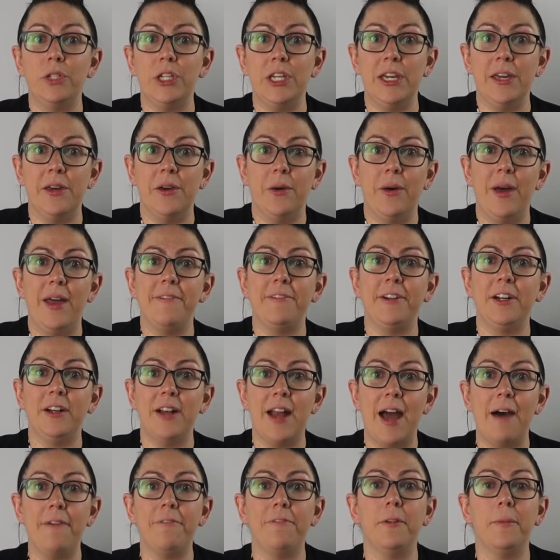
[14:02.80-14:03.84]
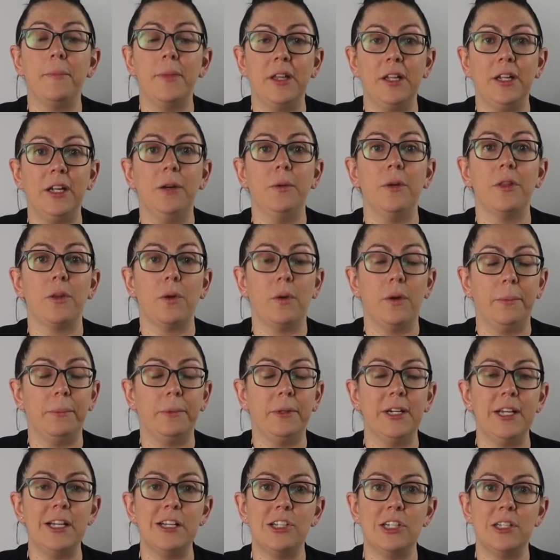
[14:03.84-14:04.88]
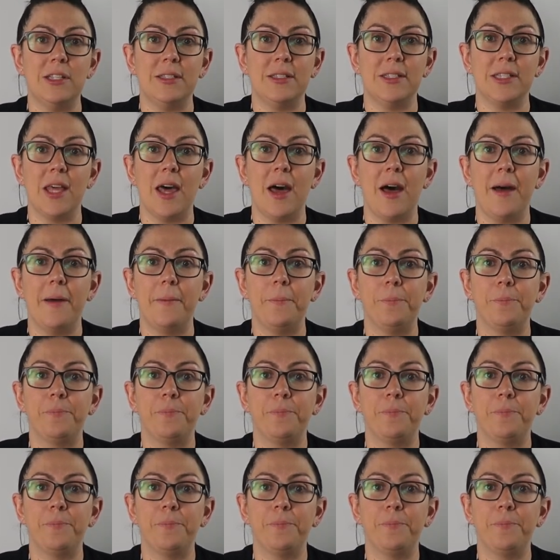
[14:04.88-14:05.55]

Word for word: to you if you're not familiar with corporations law.